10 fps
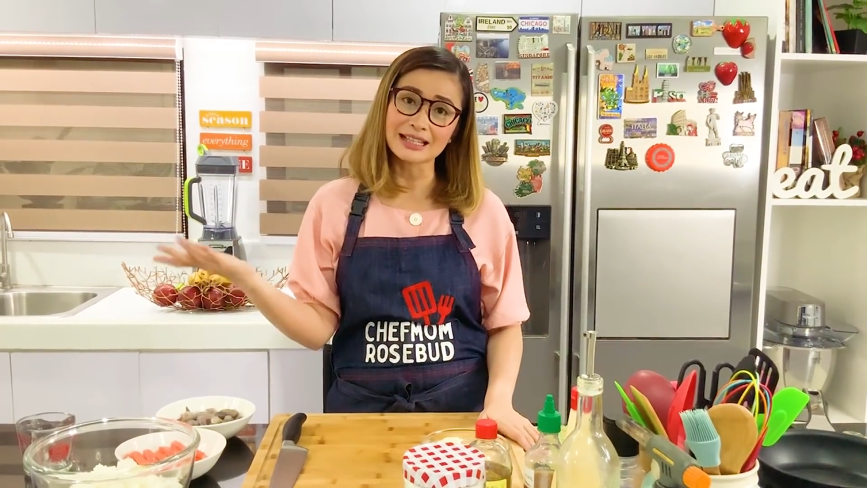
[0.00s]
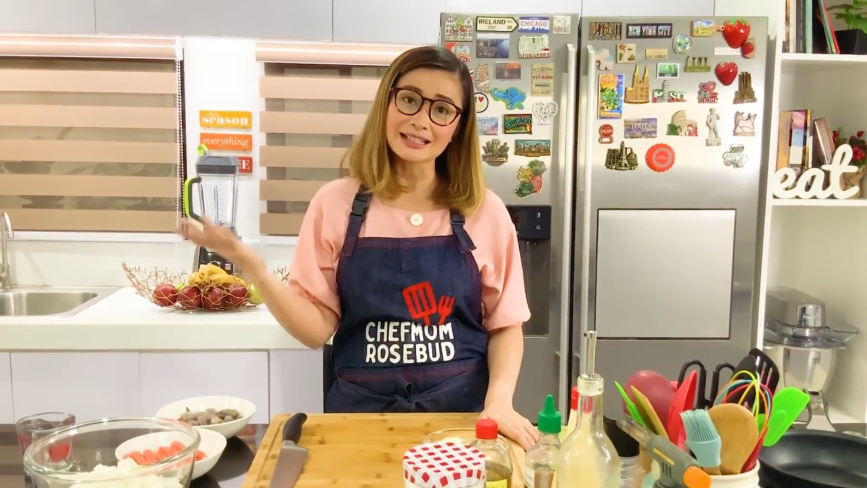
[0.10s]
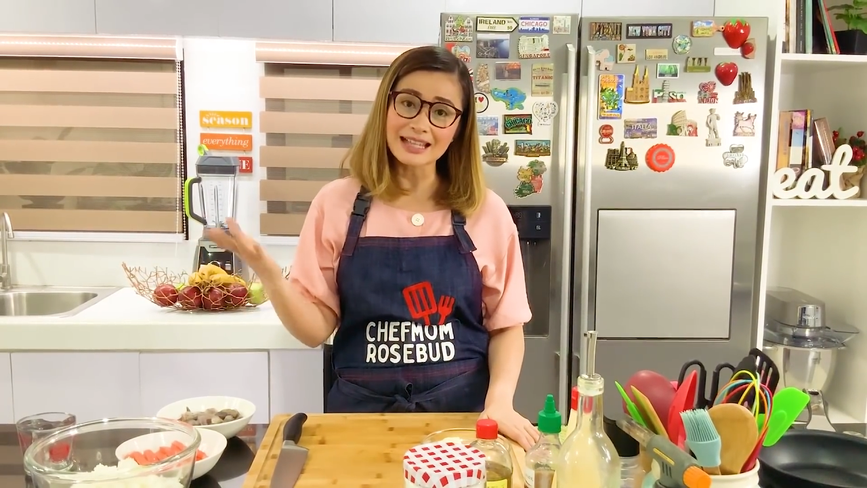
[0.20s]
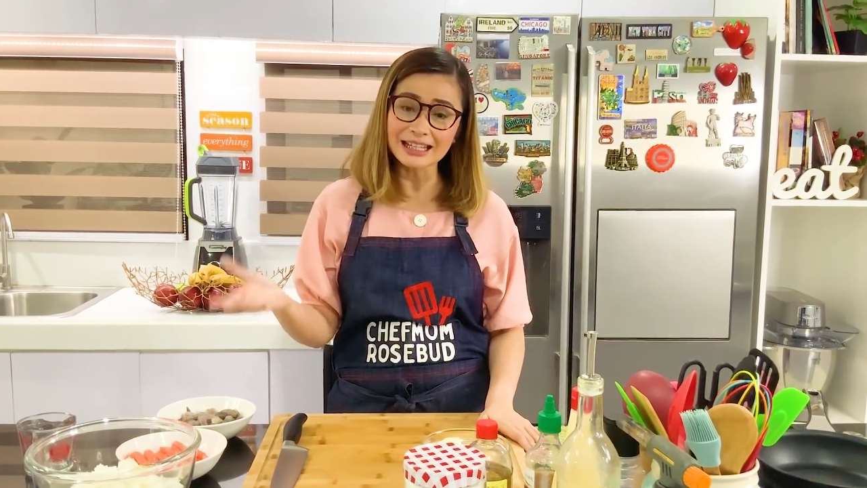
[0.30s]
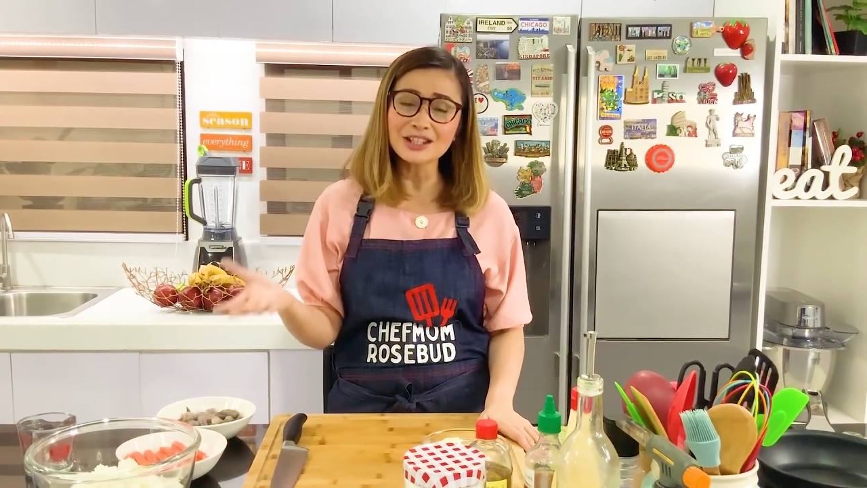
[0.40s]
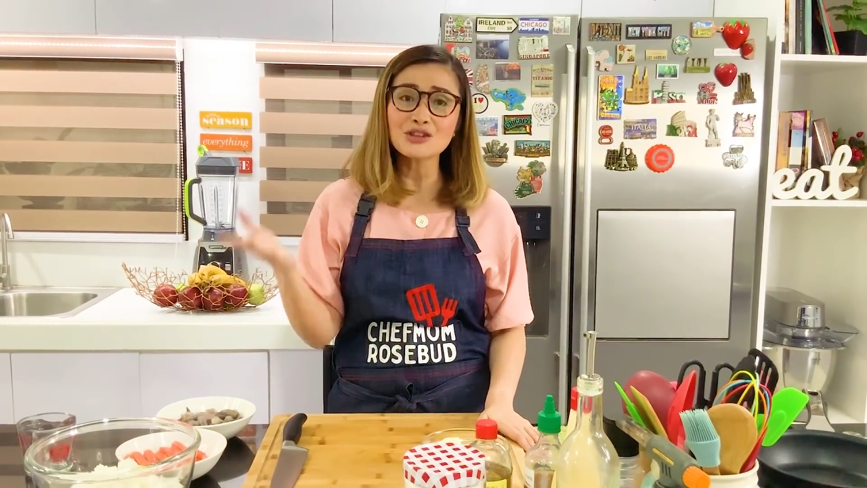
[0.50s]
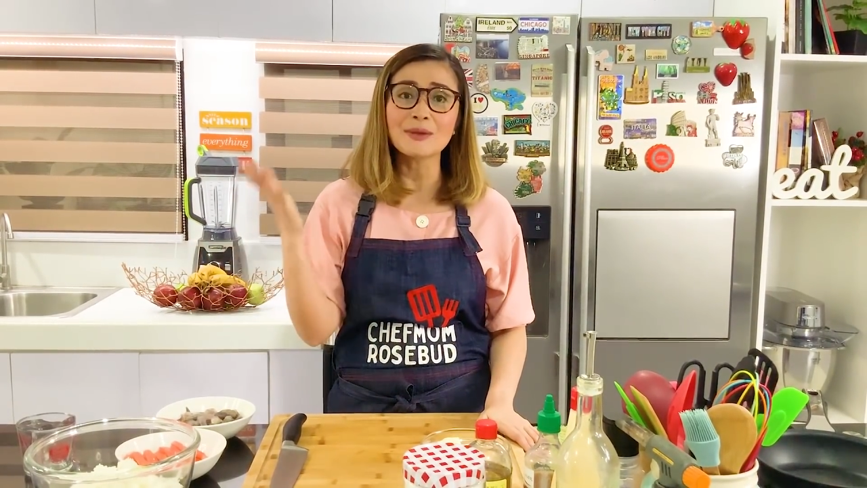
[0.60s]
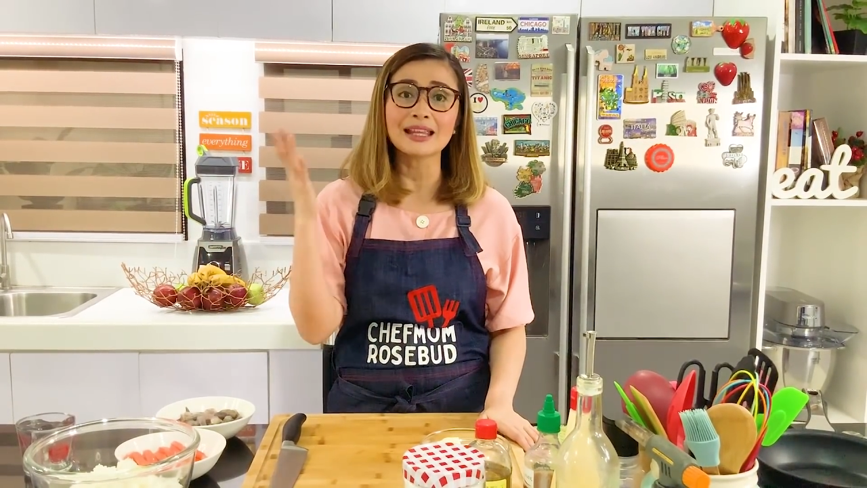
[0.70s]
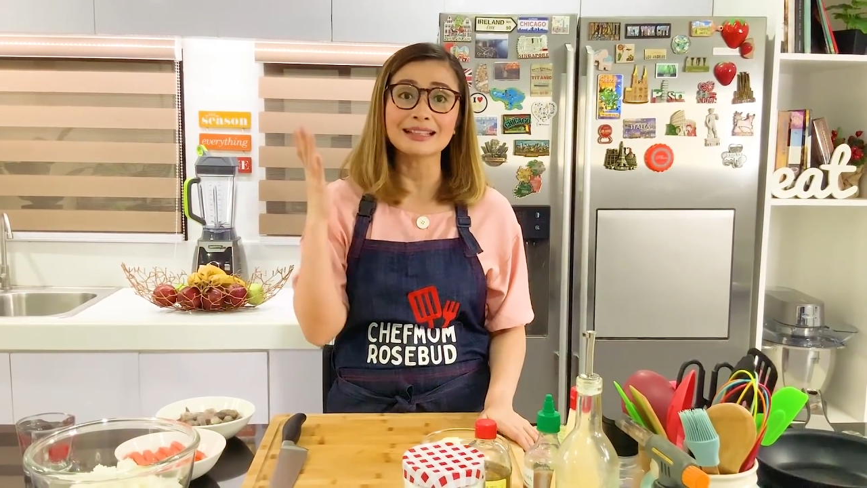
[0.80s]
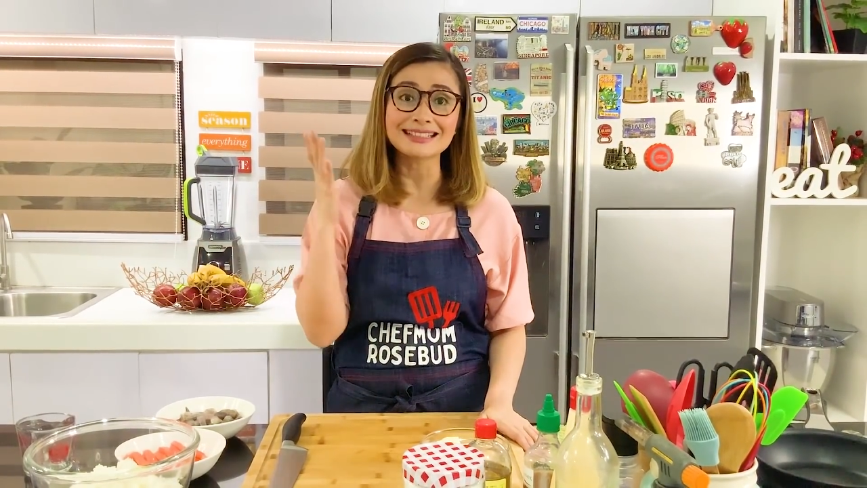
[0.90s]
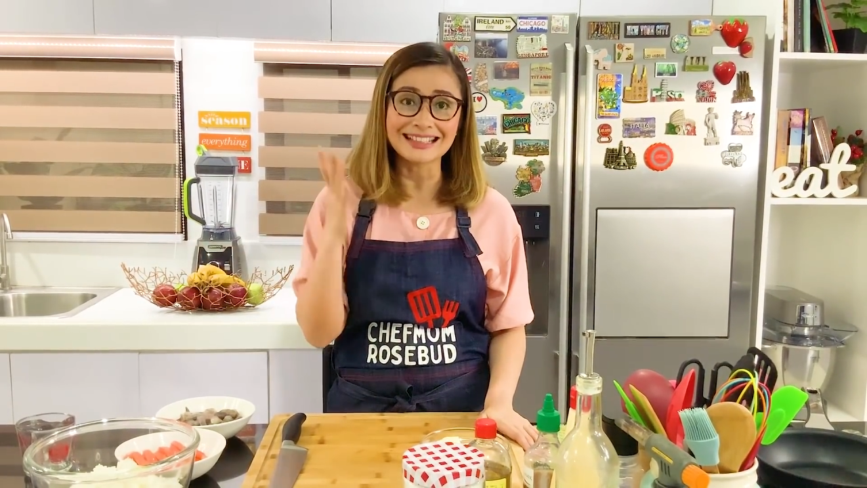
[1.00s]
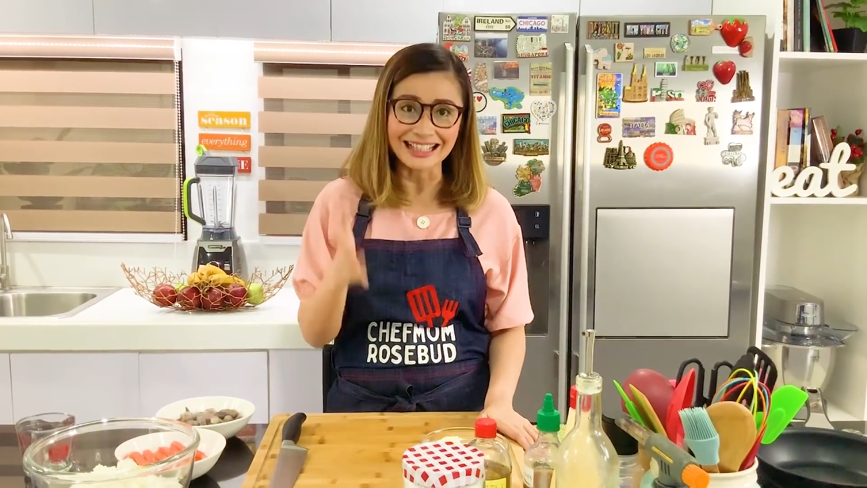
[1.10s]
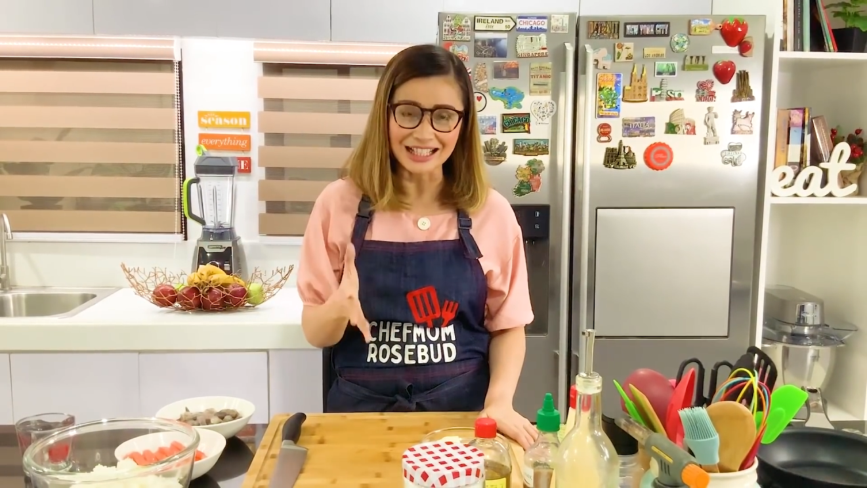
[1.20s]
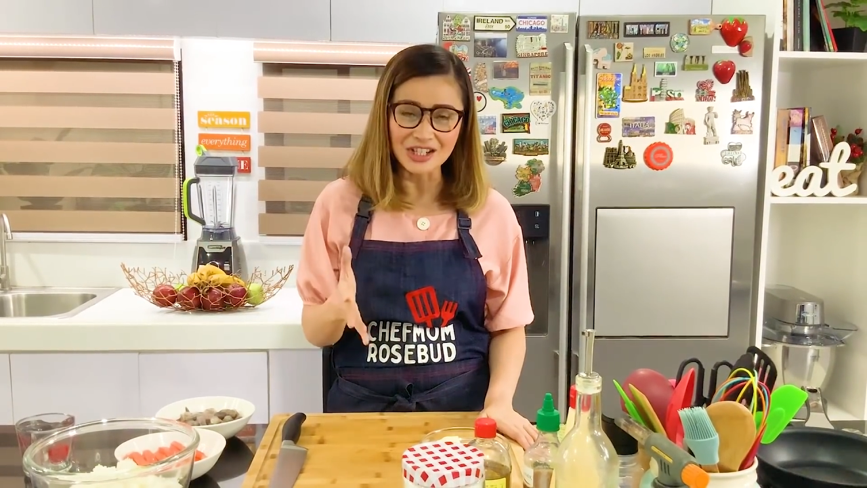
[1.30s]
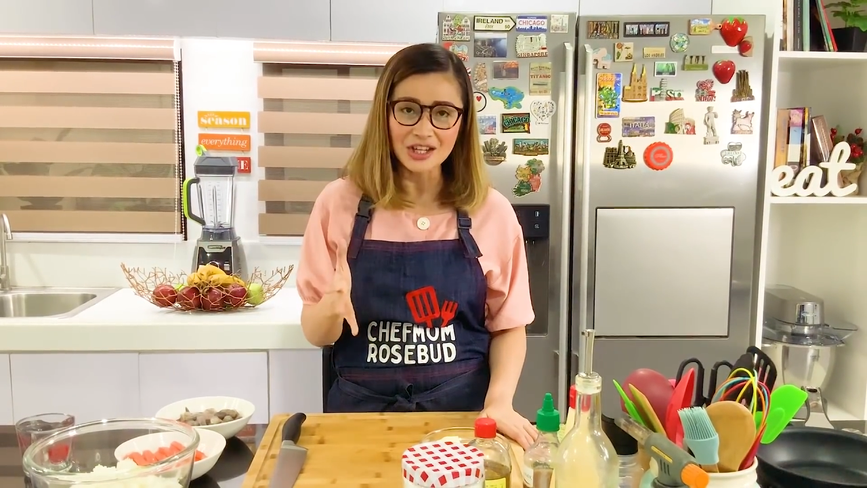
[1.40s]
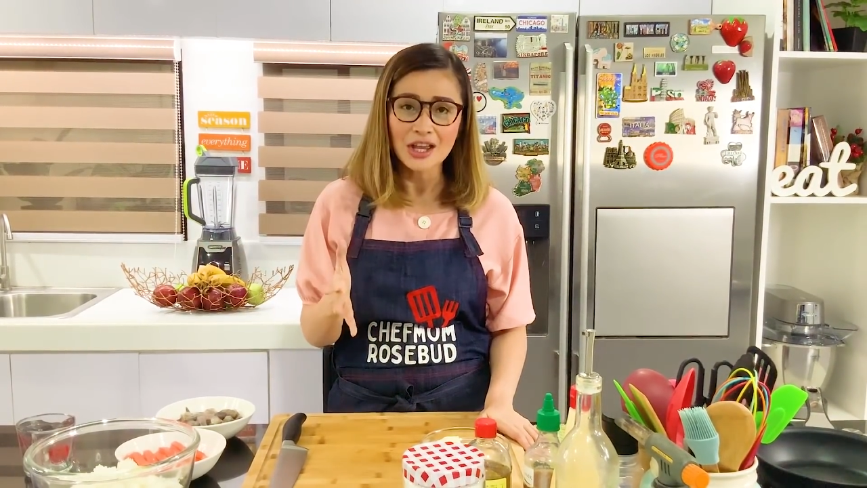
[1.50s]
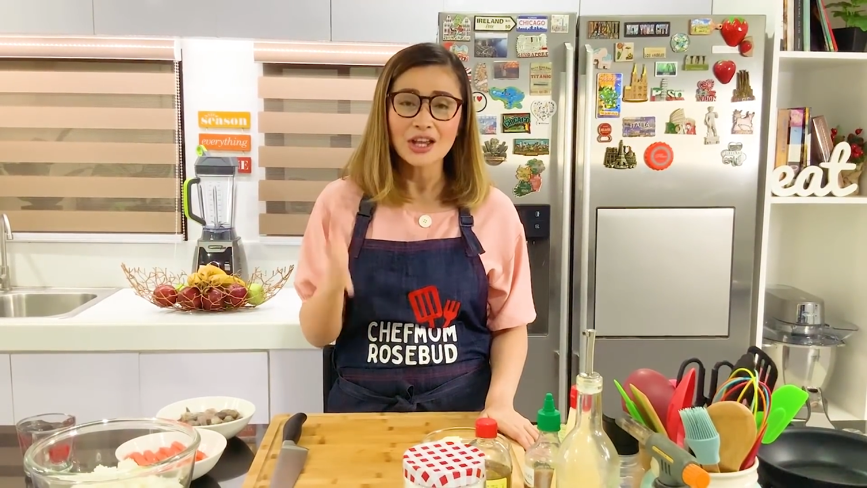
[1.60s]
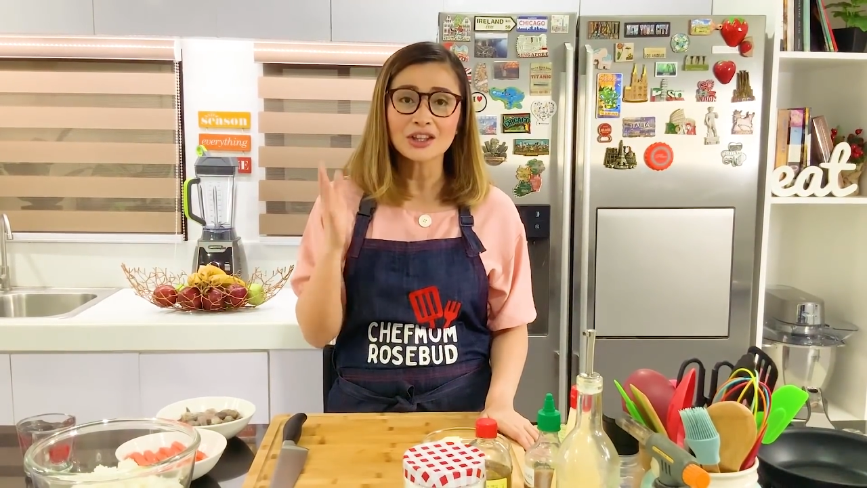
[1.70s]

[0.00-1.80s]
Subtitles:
I decided to make this dish